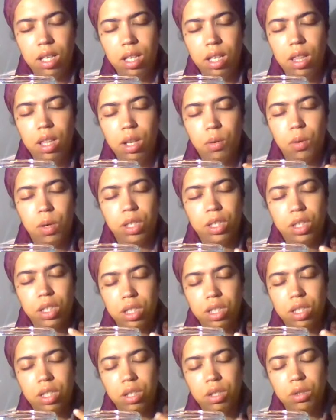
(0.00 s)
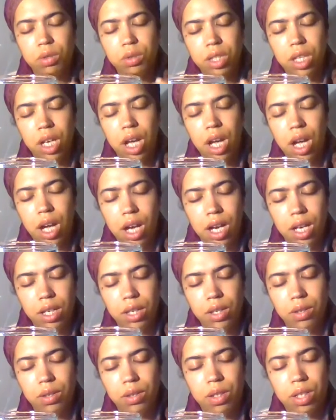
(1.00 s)
the question is, are you
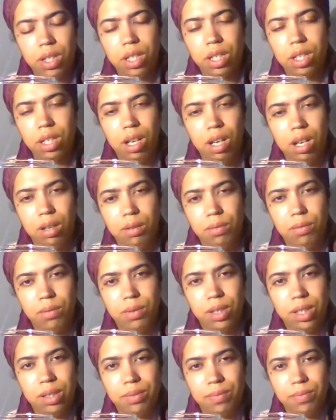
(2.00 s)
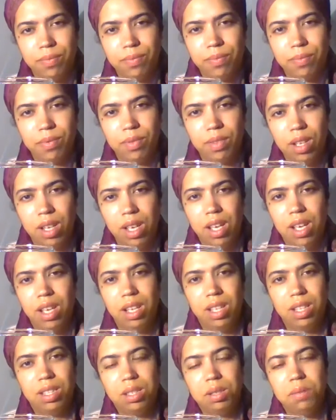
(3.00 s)
tired enough
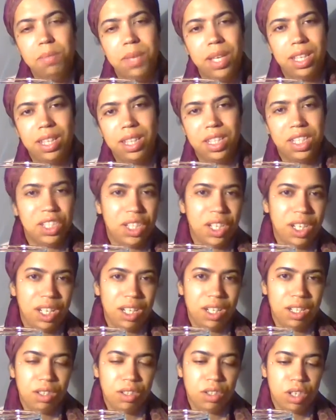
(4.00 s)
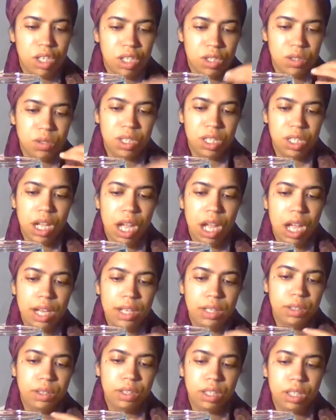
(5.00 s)
to make the change? Are you
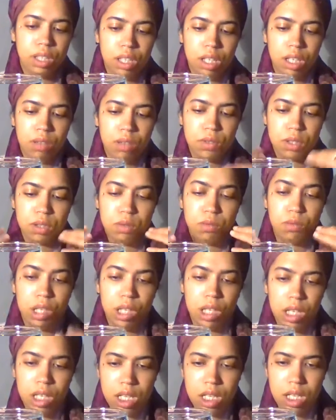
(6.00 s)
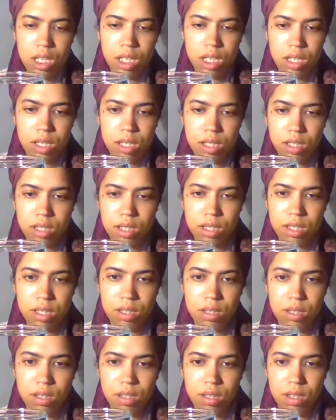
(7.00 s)
tired enough to release
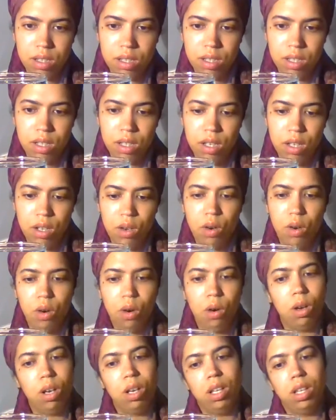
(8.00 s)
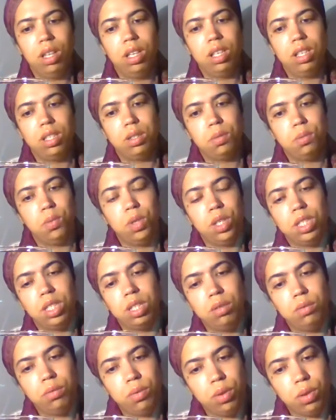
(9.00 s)
all of this once
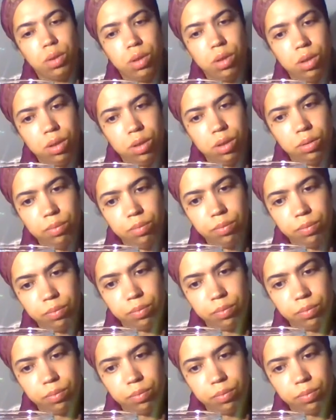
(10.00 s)
and for all?